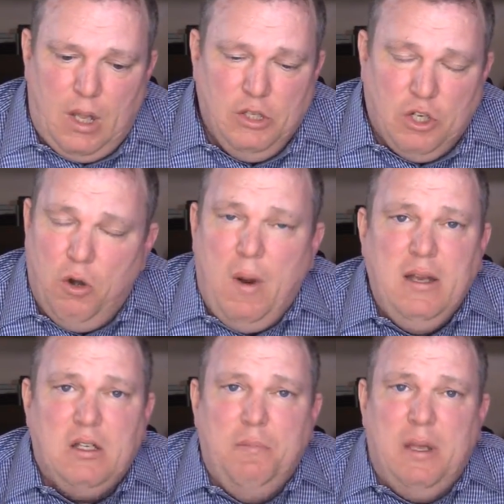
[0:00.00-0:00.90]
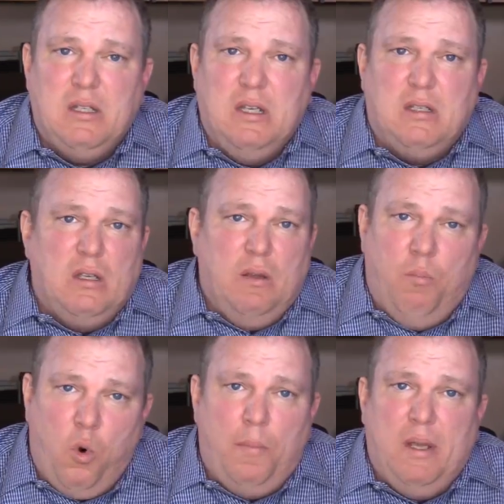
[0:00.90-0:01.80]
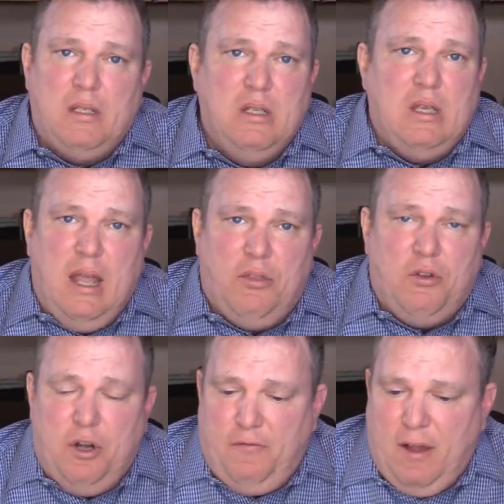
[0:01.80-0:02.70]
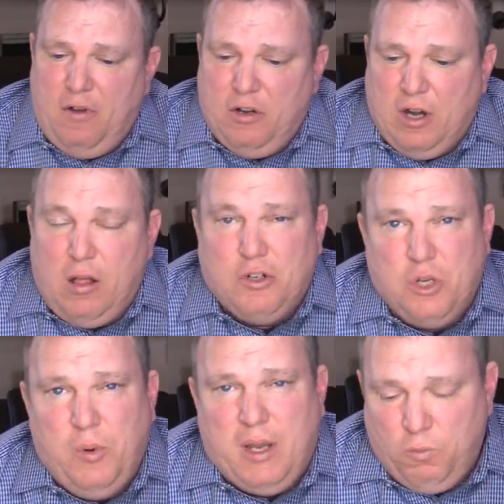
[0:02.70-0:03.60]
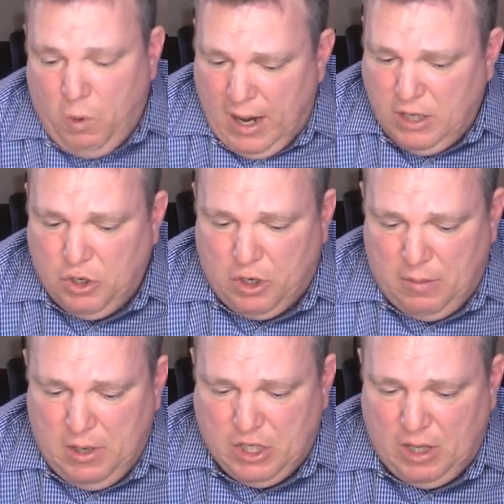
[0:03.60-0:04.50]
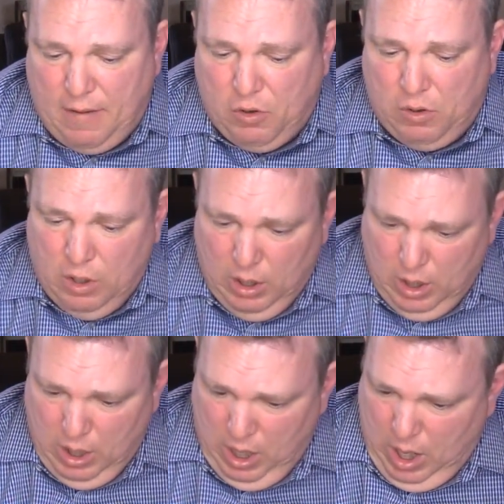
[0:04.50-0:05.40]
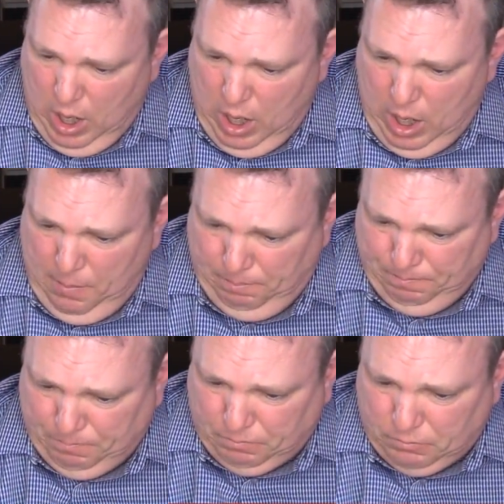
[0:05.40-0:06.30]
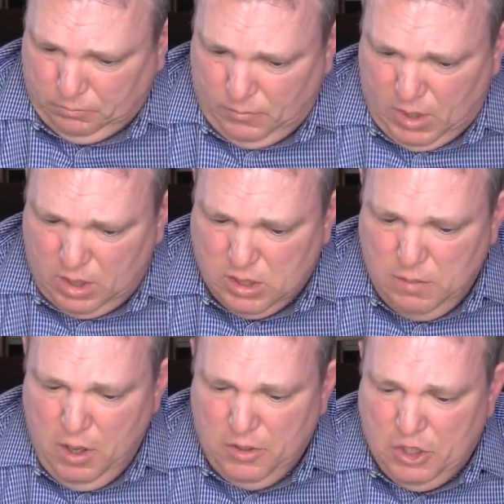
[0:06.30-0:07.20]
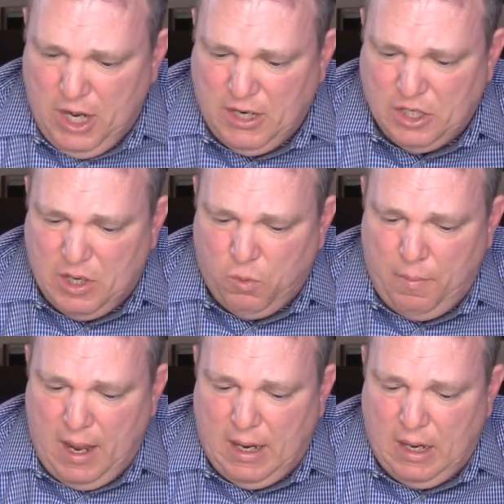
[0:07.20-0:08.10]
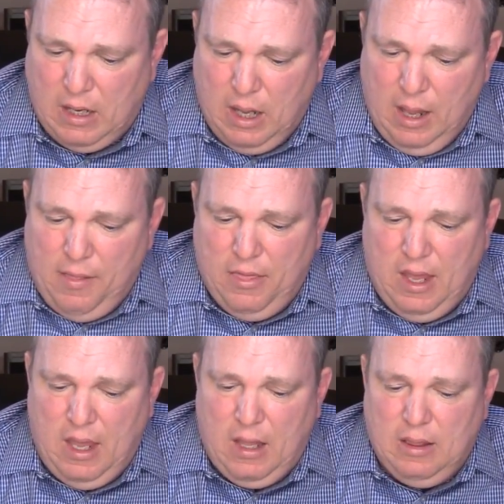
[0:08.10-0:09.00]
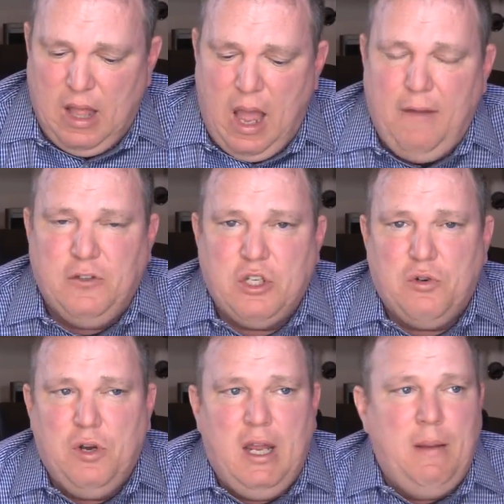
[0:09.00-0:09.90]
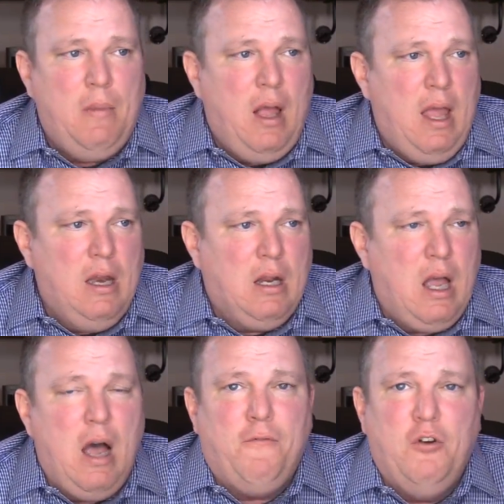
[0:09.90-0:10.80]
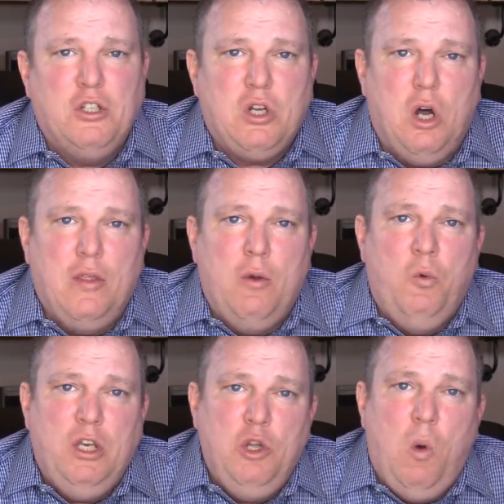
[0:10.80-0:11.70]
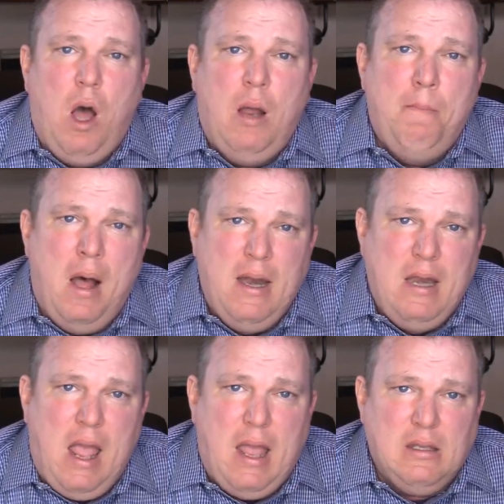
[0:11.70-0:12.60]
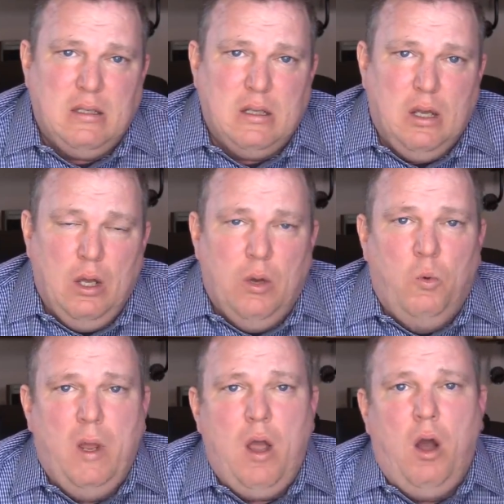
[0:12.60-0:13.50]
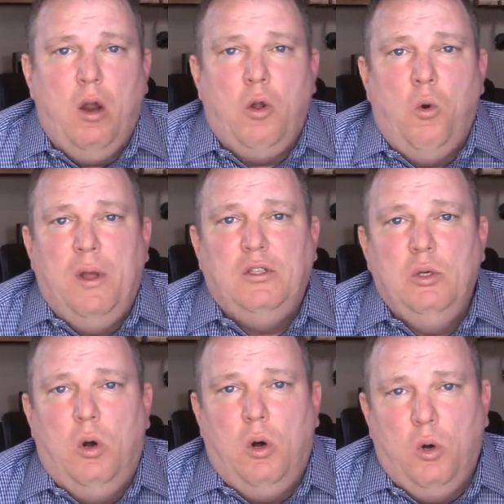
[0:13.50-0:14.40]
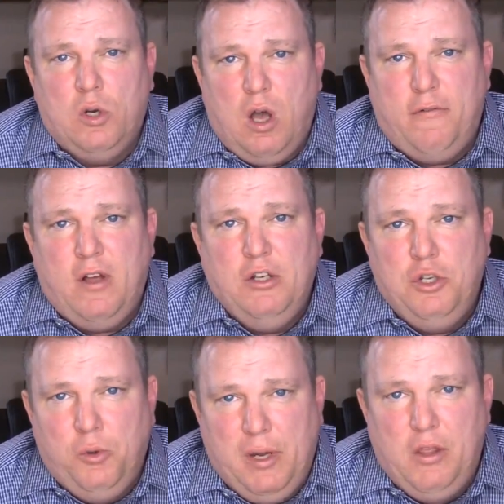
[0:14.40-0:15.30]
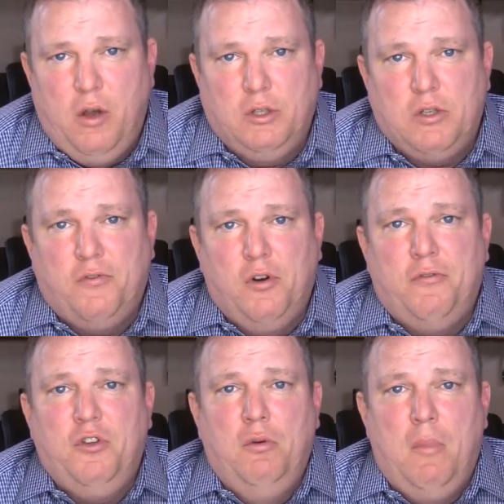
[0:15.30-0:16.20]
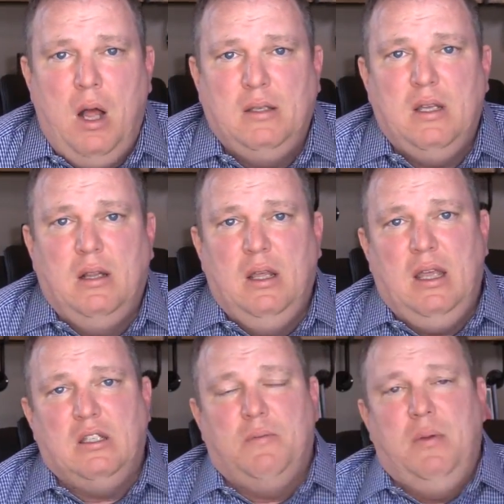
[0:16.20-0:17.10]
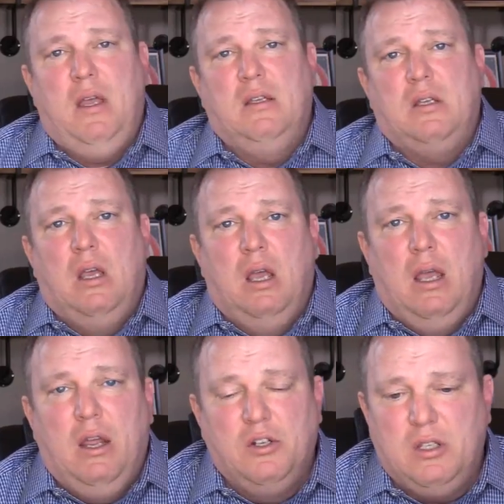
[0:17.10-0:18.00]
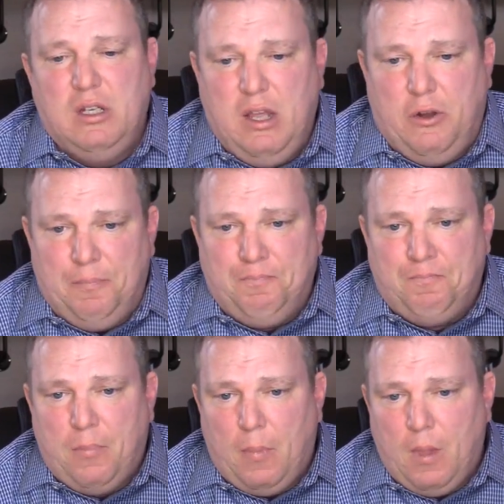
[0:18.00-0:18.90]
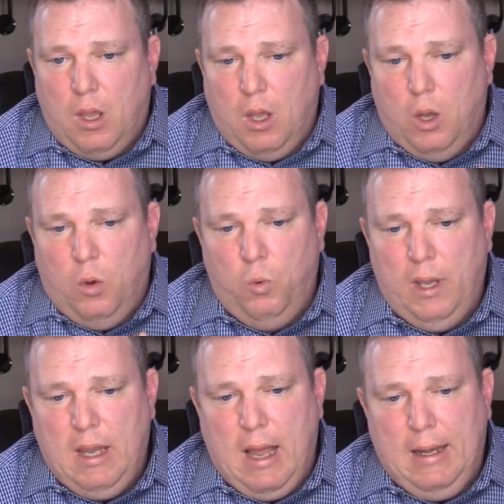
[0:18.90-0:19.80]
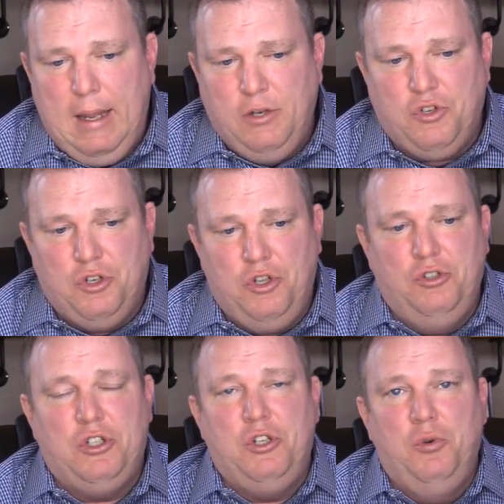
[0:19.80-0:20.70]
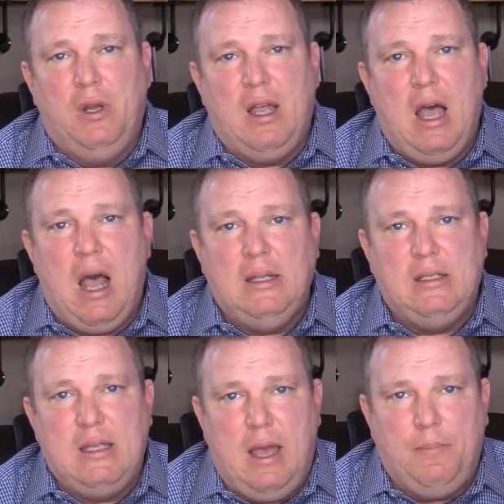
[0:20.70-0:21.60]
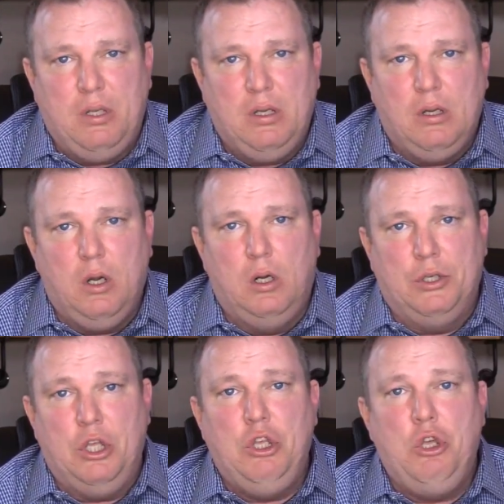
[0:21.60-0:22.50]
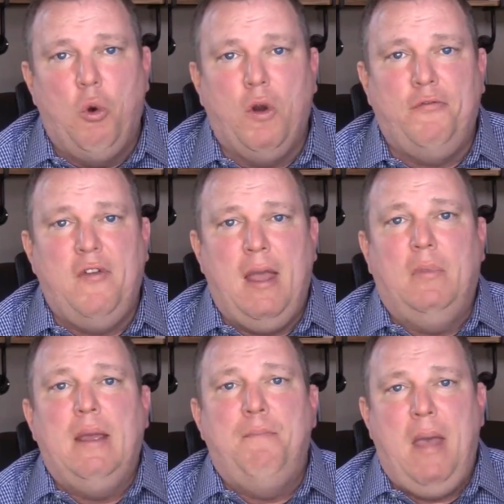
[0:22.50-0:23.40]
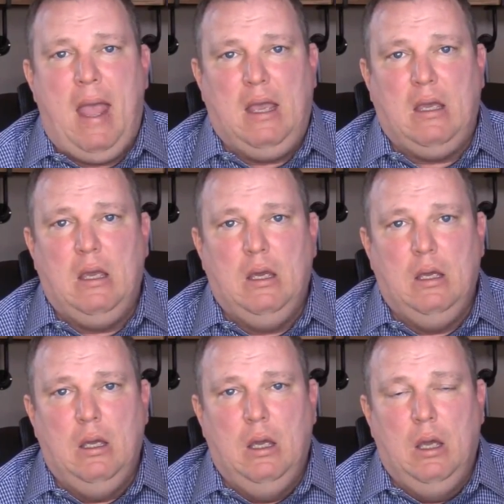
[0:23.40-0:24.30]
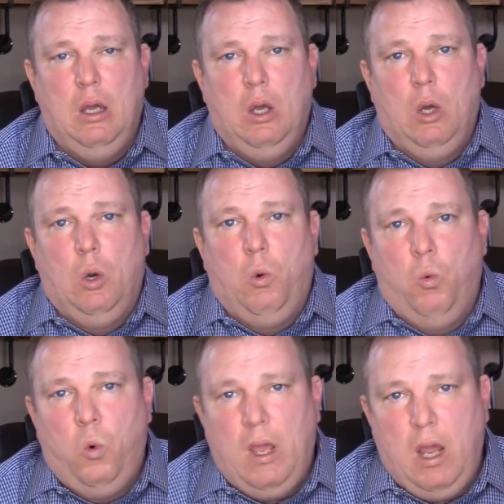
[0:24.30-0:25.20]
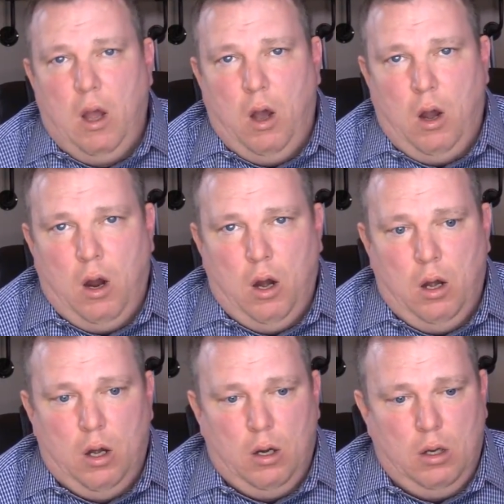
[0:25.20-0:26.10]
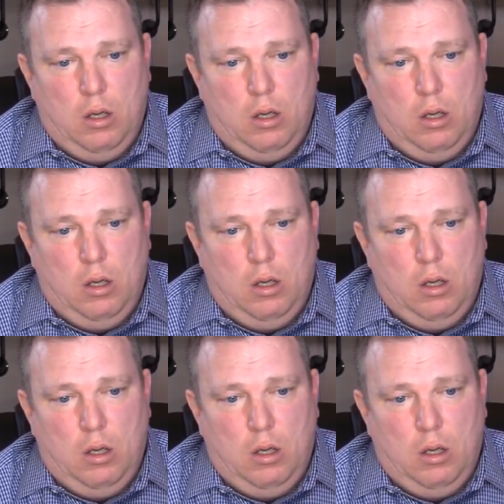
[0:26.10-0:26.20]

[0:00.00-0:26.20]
start writing some business, more business, hit $3,500 so we can raise your commission level. Some other changes that we're making. The live stream and conference call that we do on Mondays, we are going to hold off on doing those for a few months at least, because here's the deal. We got introduced to a concept called Your Family Bank. We are